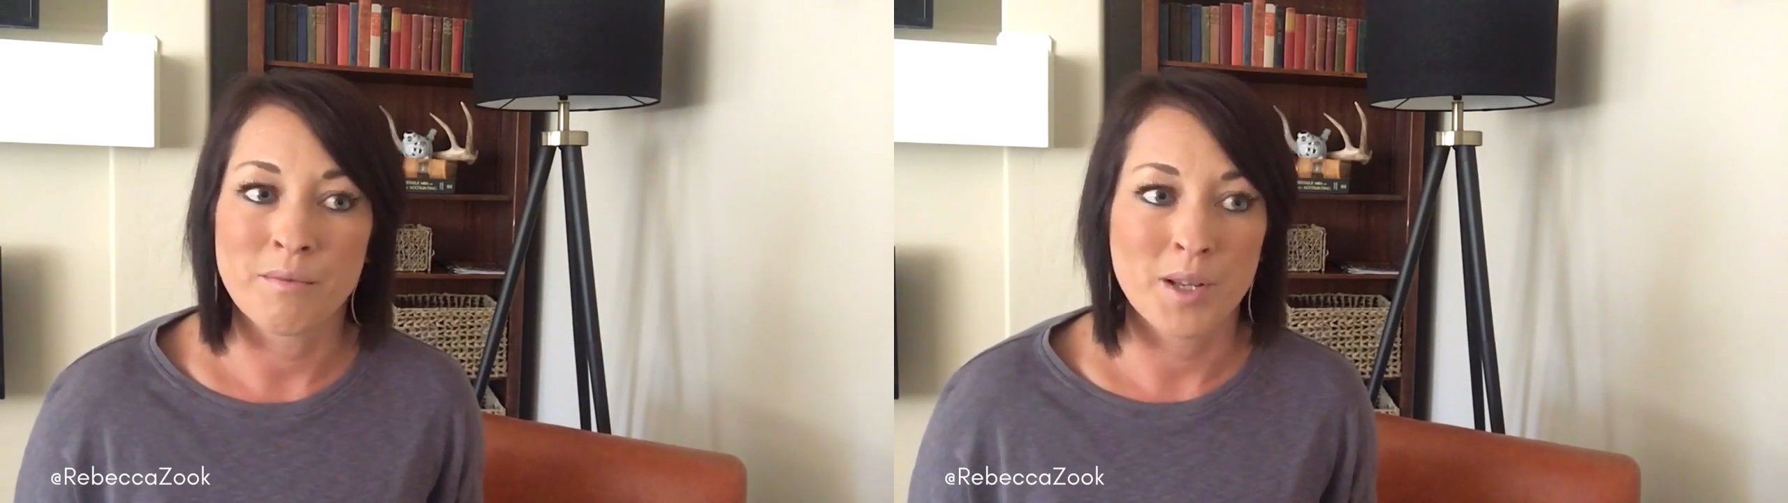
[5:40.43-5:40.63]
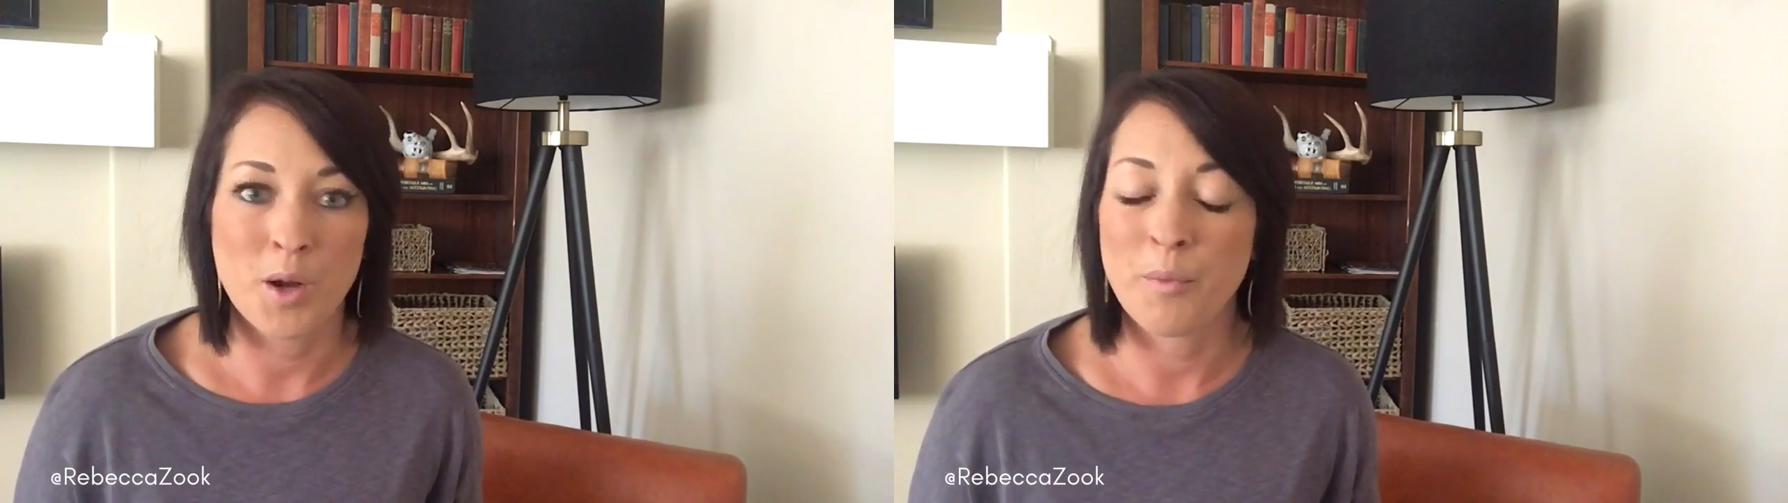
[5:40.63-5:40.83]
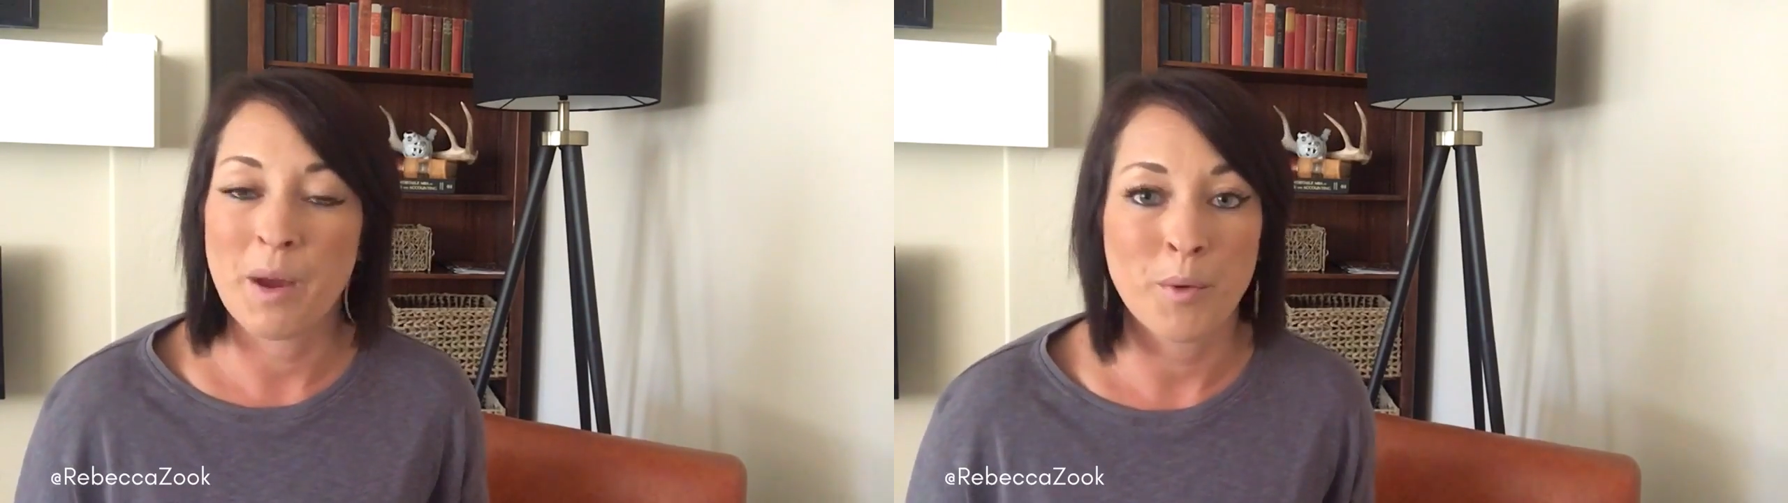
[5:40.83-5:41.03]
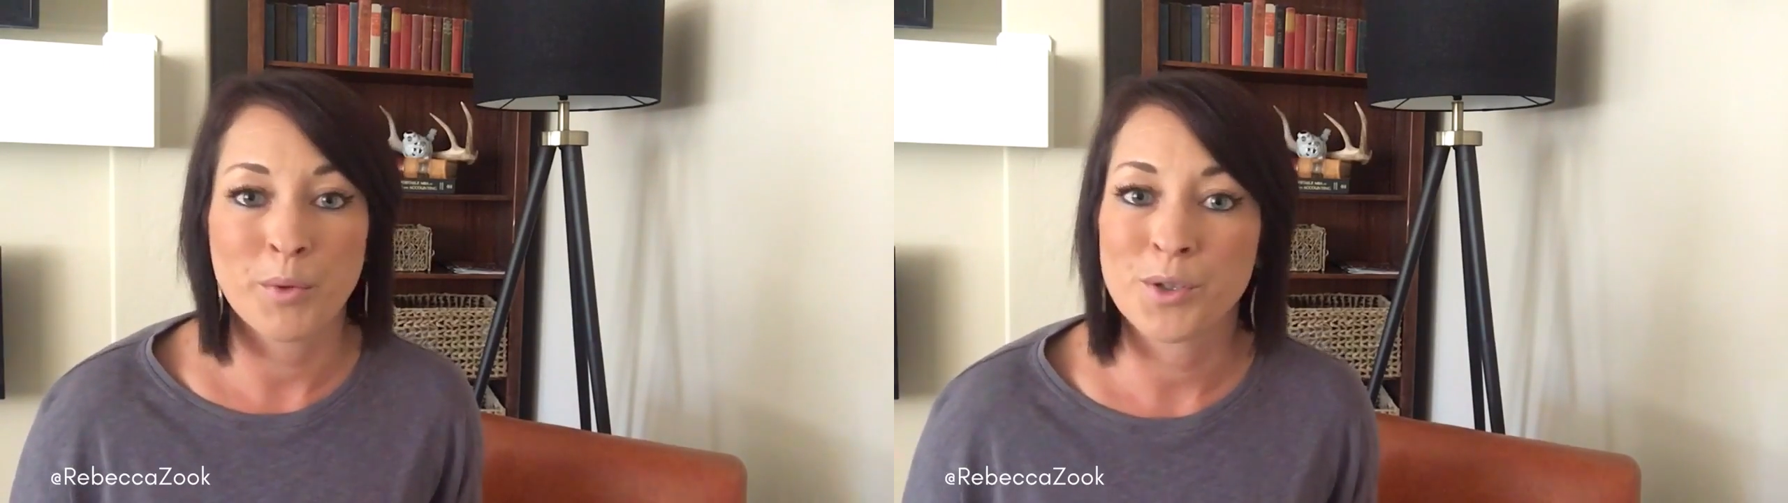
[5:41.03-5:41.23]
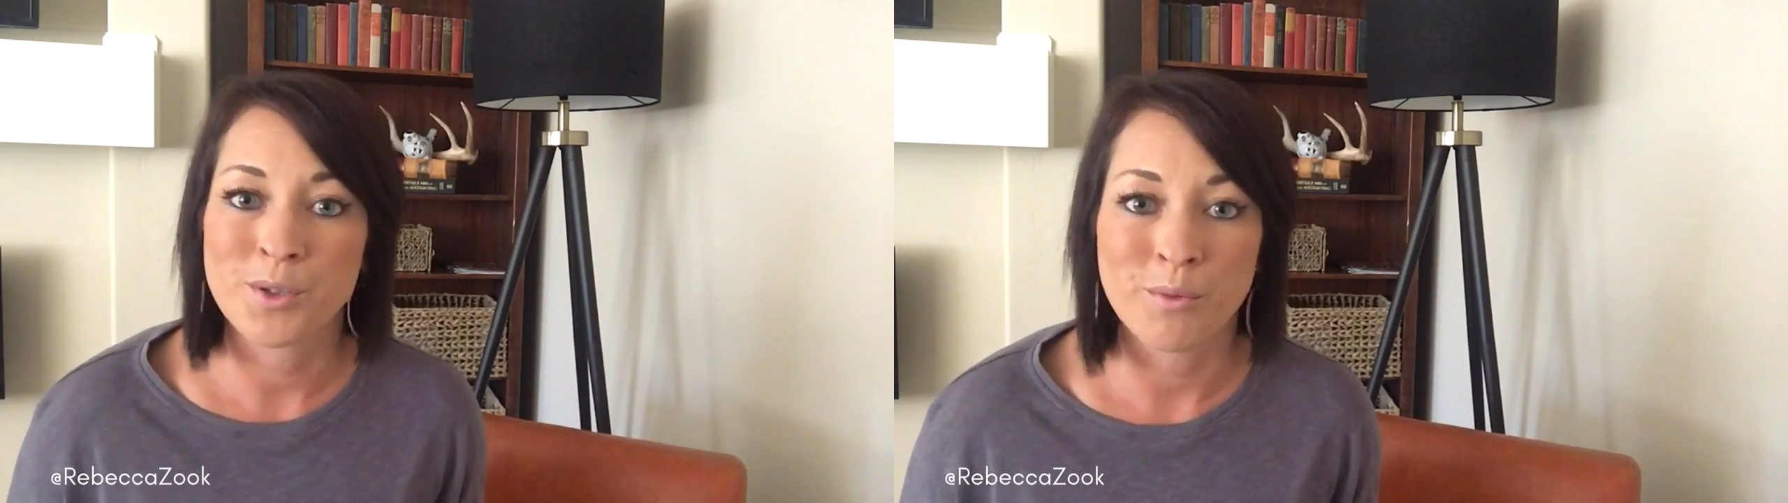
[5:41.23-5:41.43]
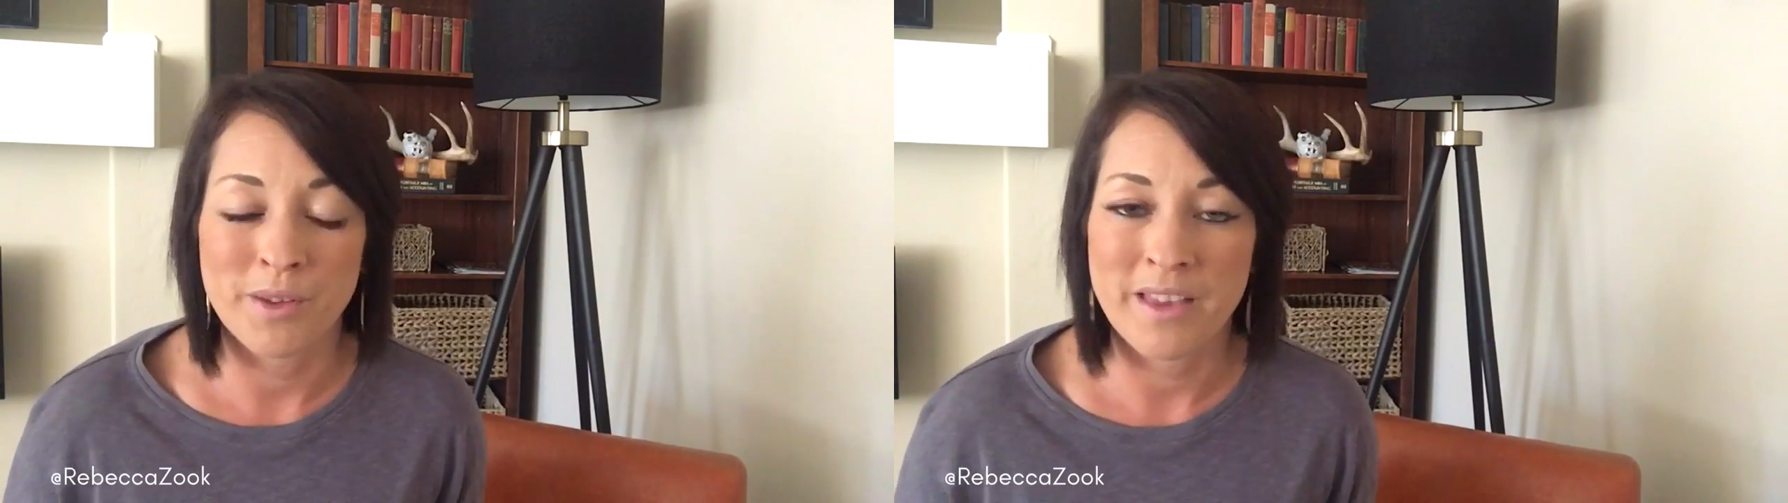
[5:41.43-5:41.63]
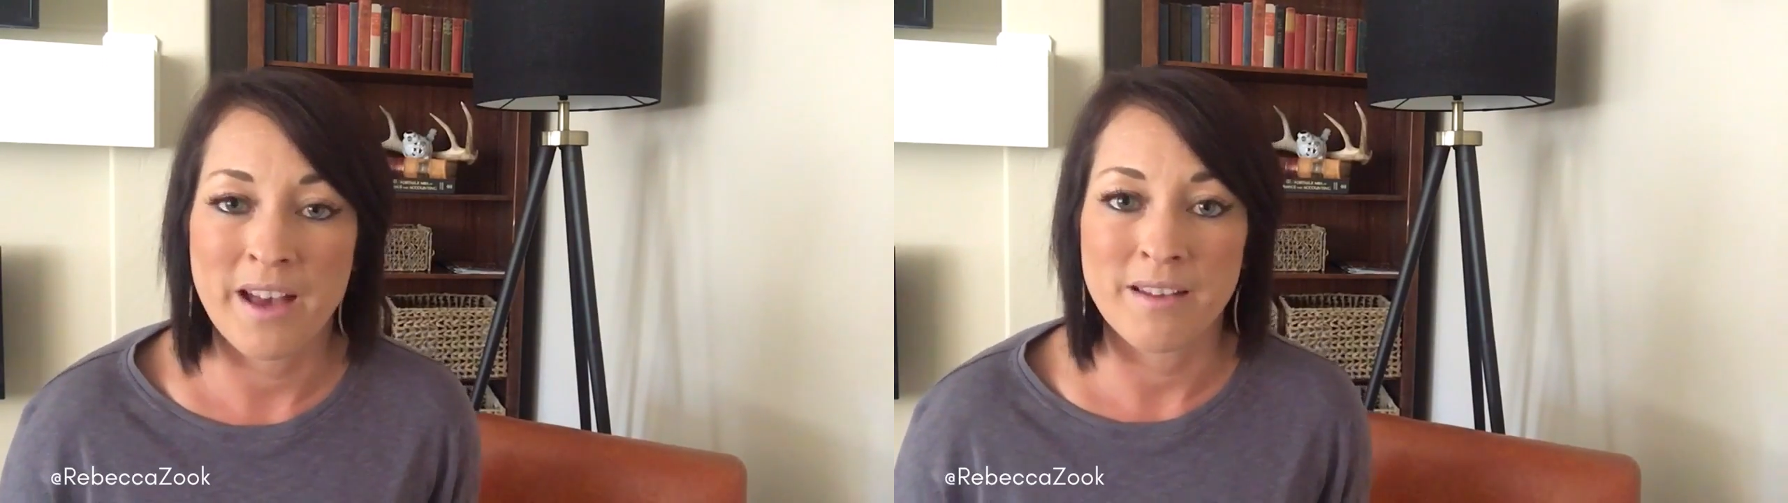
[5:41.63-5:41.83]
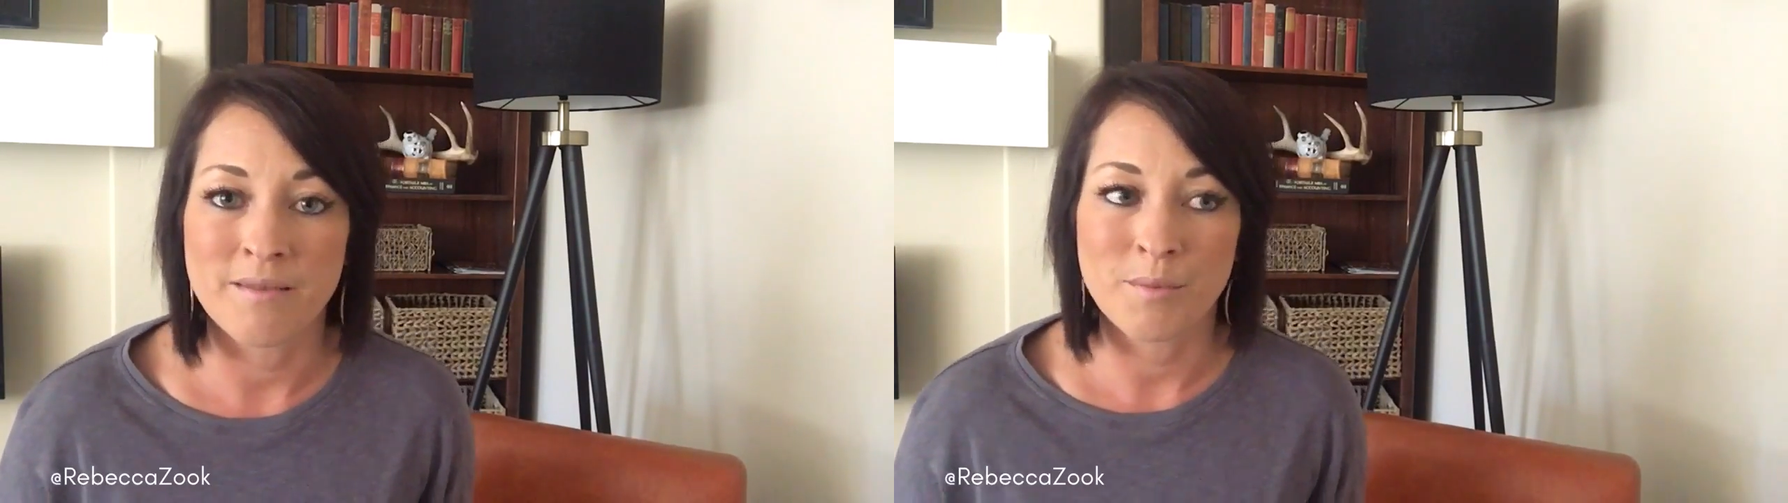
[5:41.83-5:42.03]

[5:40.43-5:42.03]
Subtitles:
help that one person with that